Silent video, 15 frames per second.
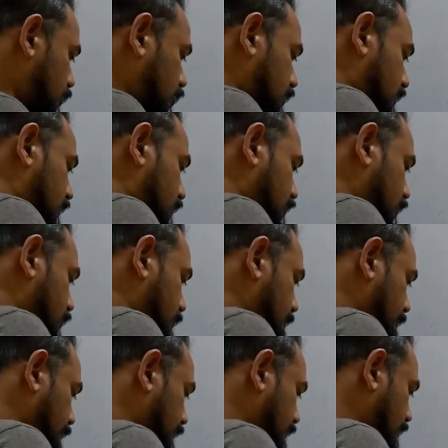question
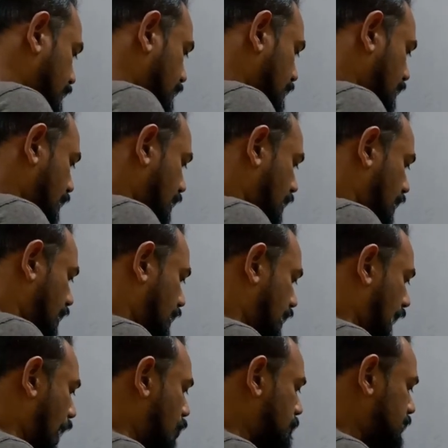is,
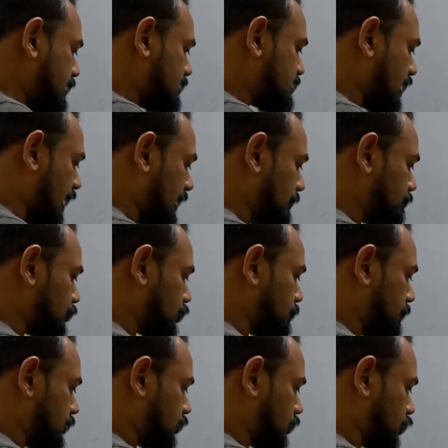how many
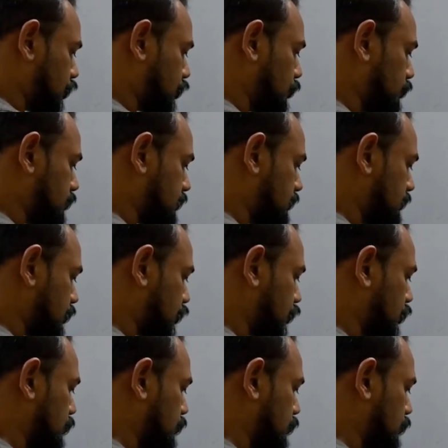times must the shooter